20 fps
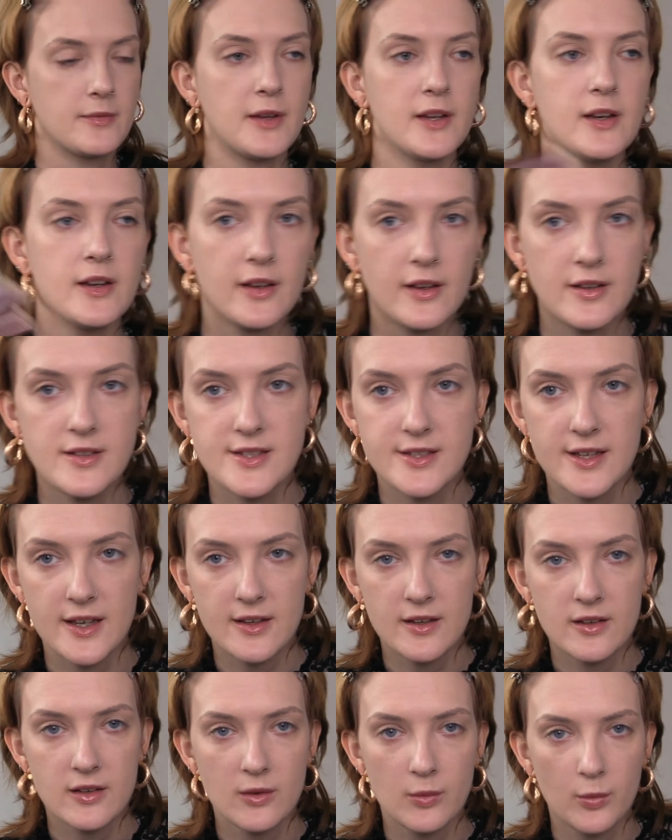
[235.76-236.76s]
to
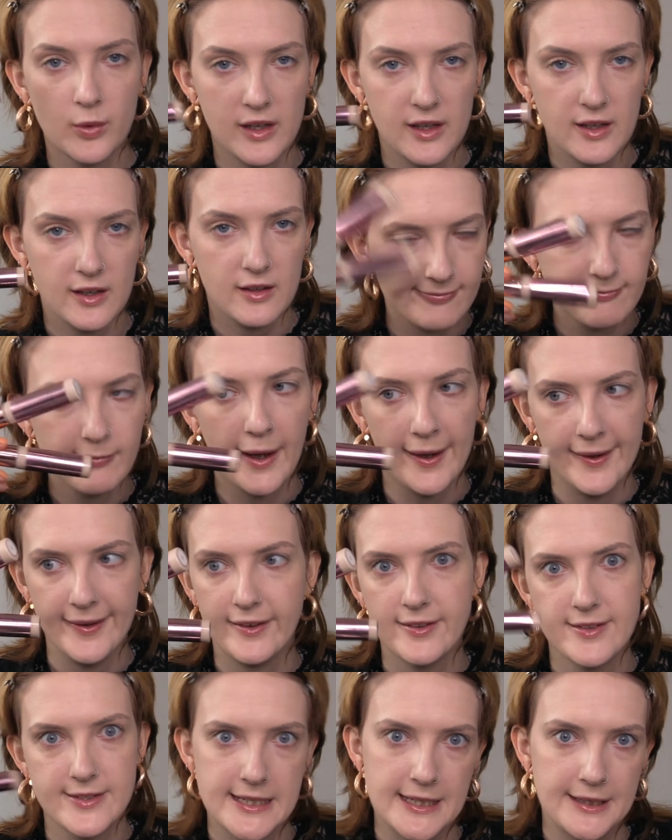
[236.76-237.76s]
conceal with my
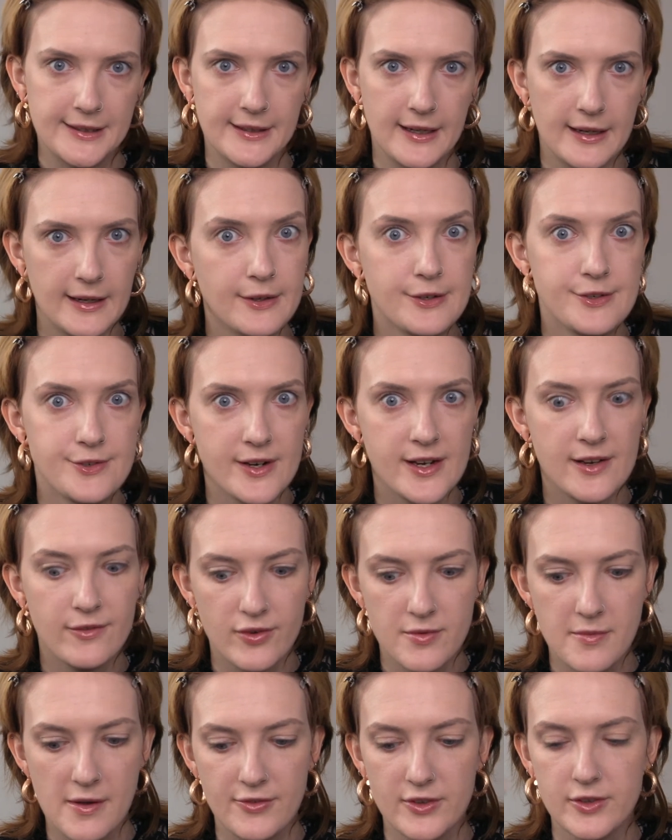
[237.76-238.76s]
Conceal and Hydrate from
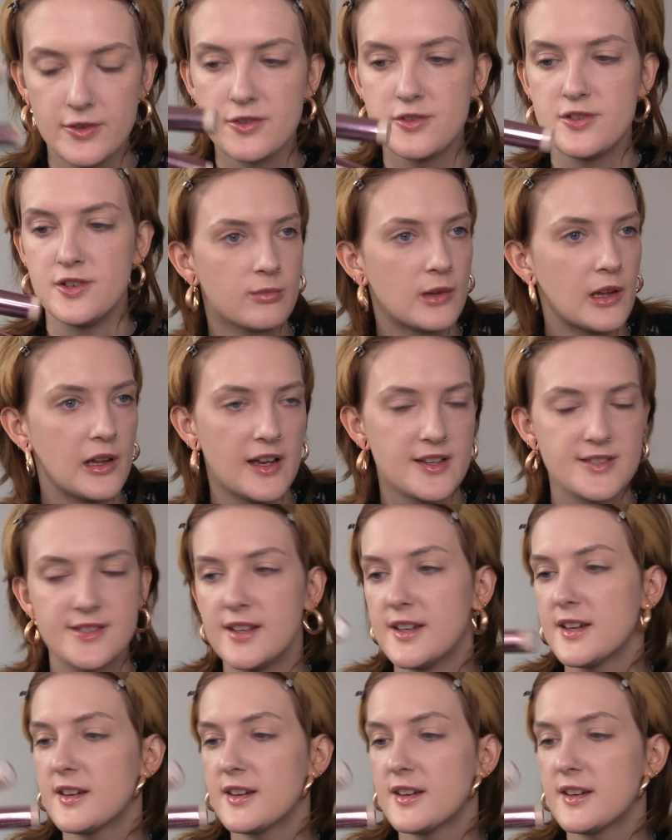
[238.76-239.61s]
Evolution. Classic.